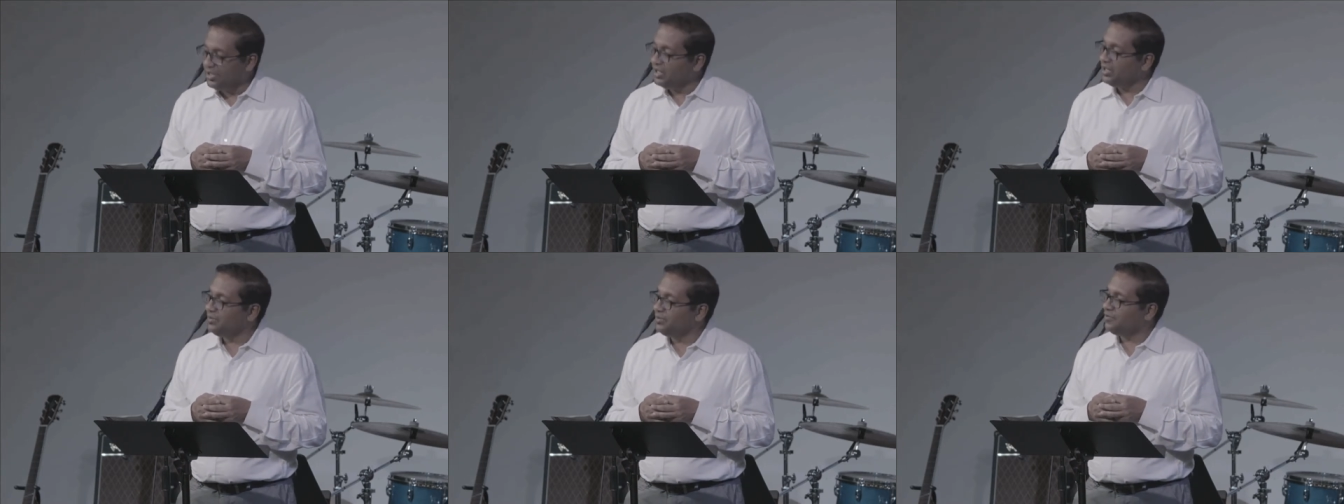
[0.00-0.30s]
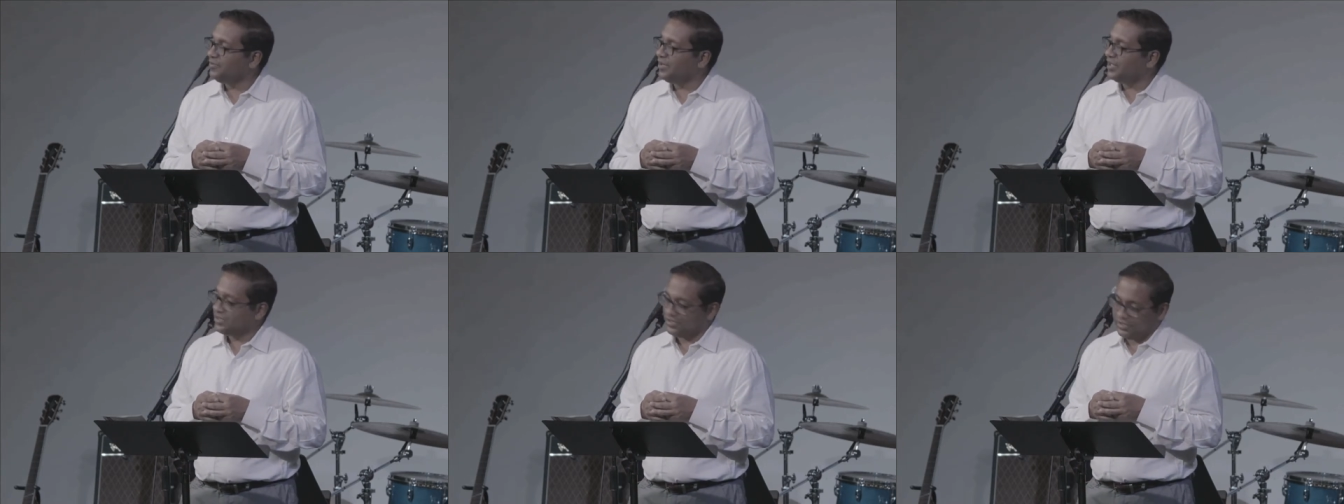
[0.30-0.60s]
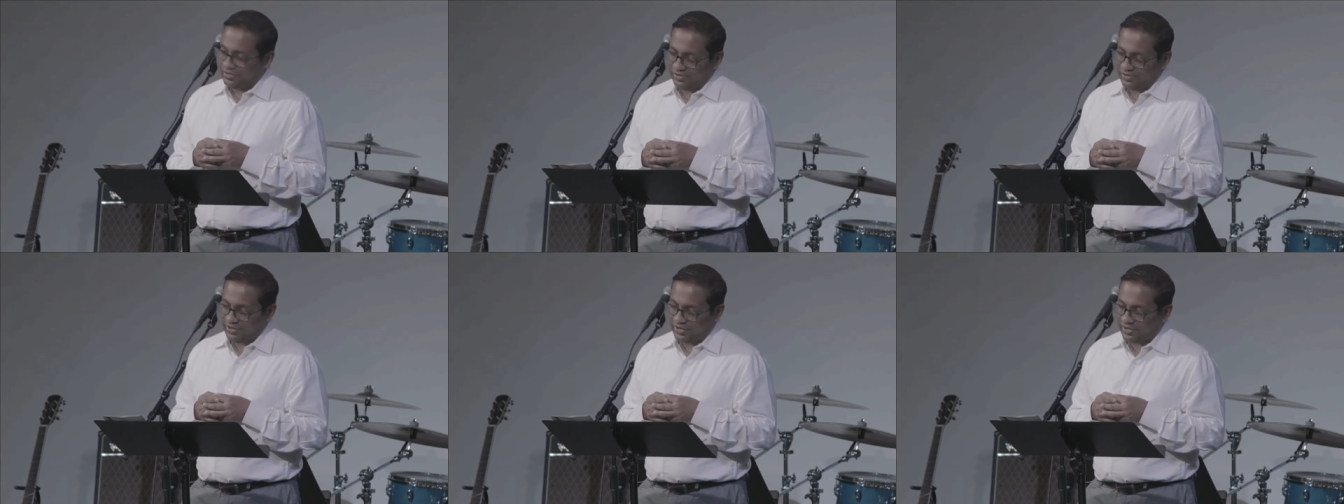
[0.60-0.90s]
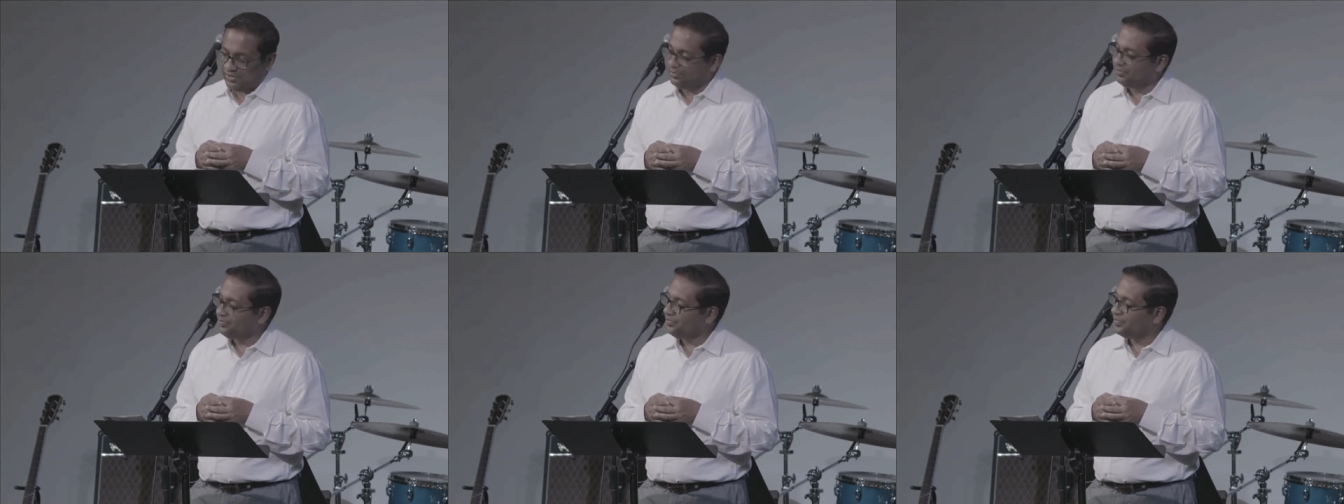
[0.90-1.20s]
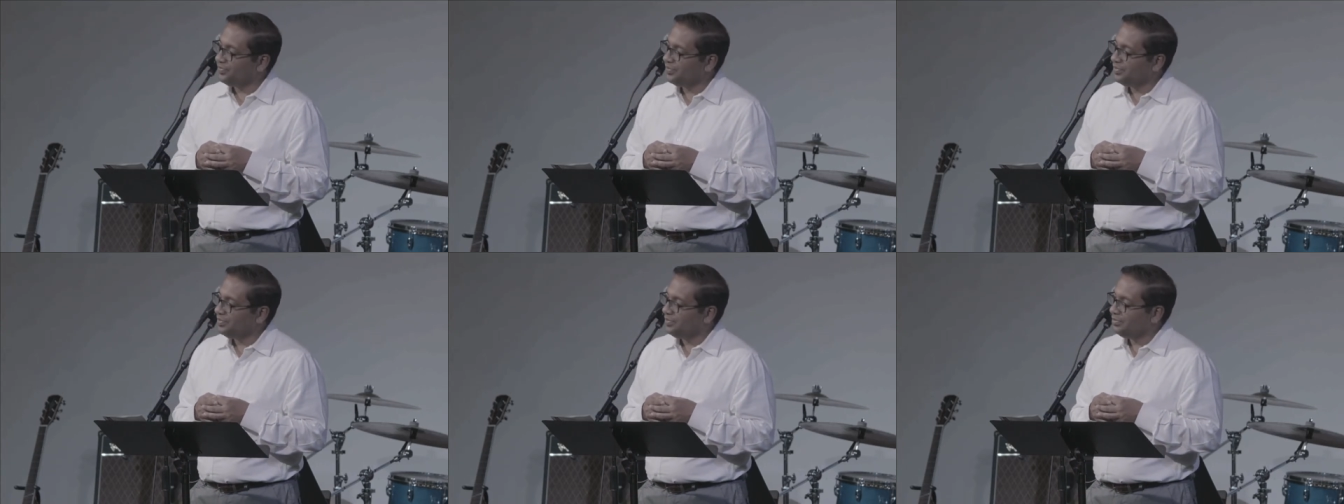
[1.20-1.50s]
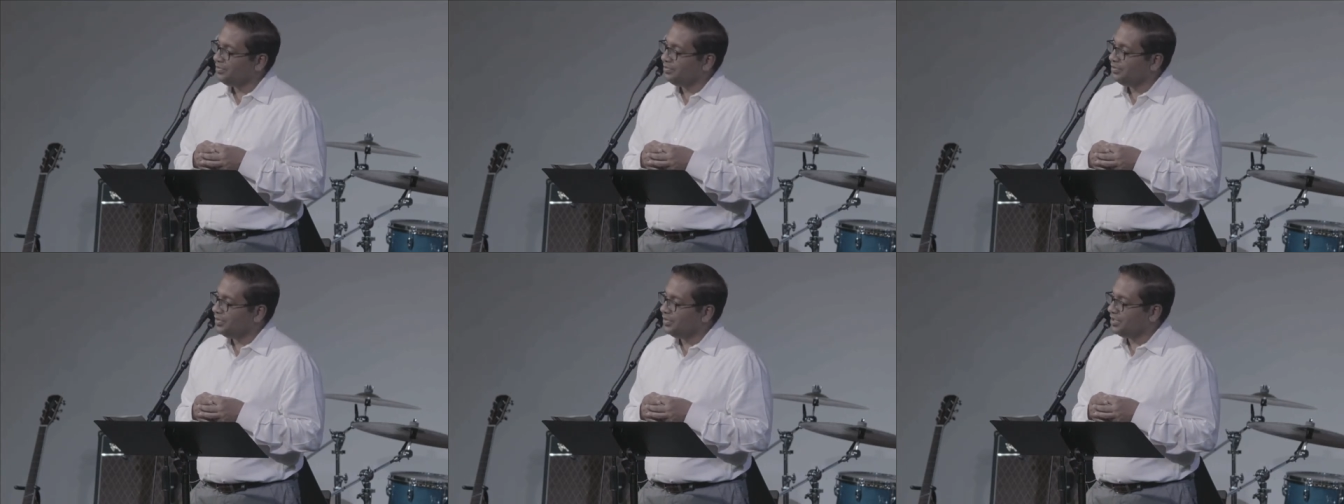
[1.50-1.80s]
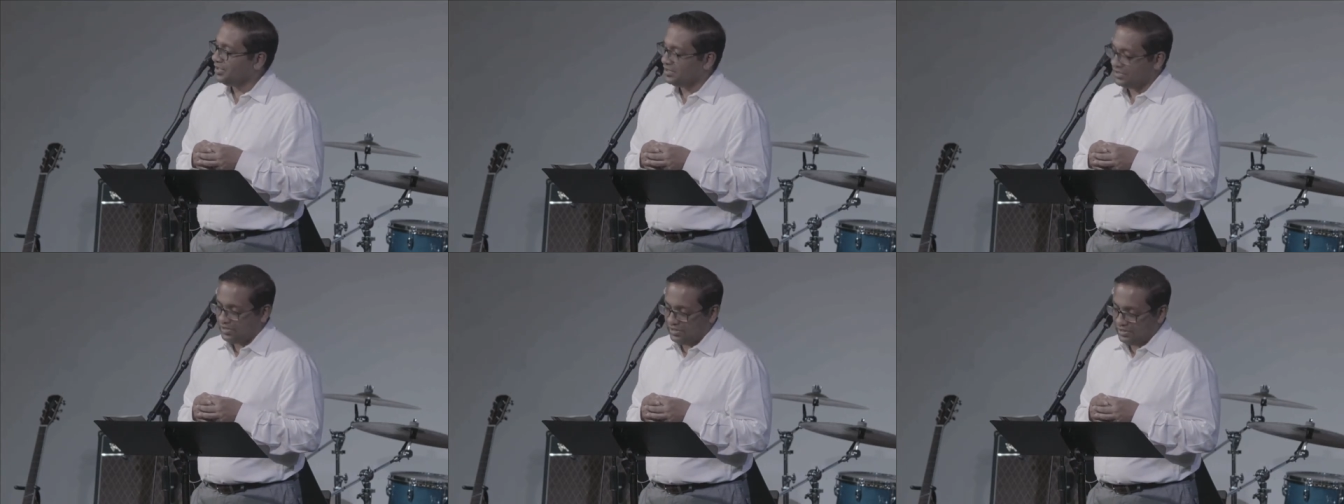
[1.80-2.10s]
Let him rescue him
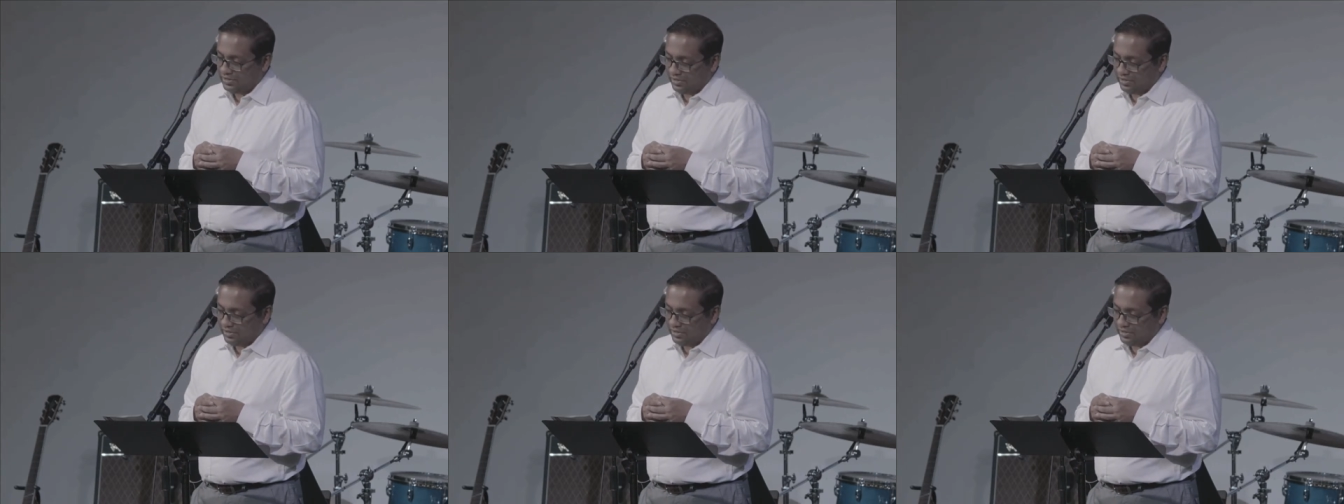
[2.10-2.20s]
because he